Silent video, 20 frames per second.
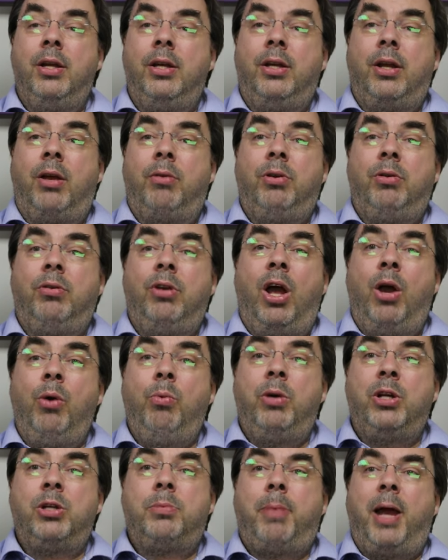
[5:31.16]
You
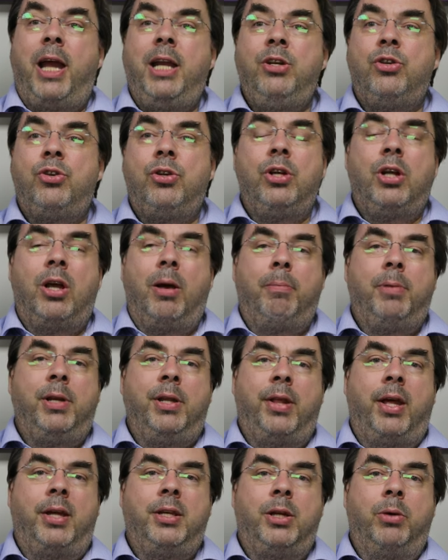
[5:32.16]
know which pension company
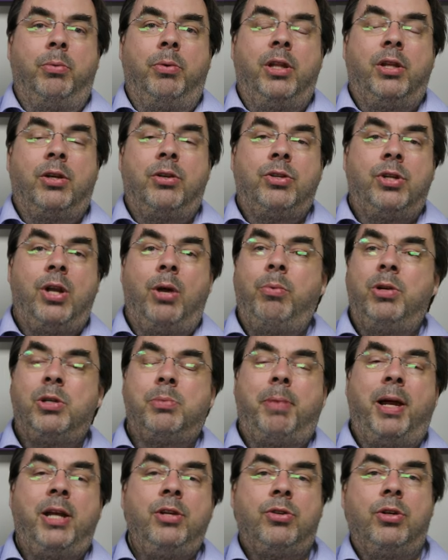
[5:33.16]
they deal with, because you know
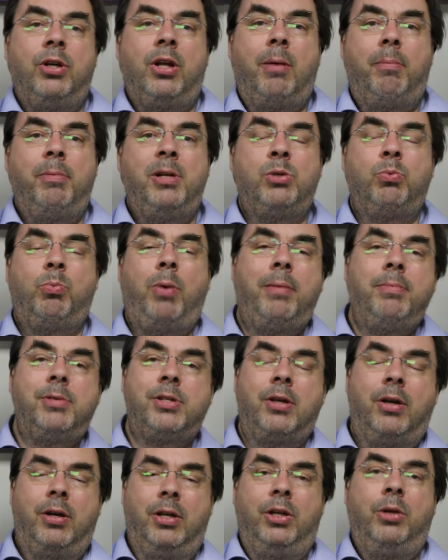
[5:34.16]
which pension company's
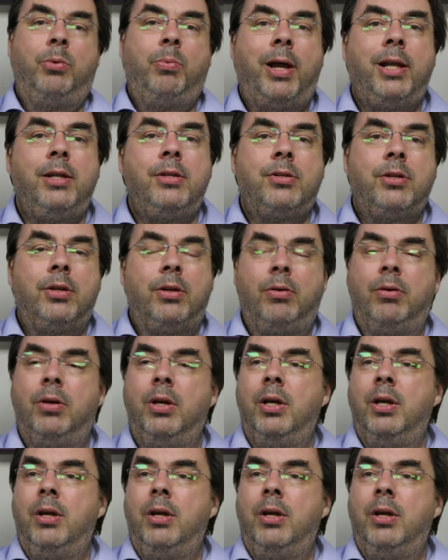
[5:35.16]
website you went to.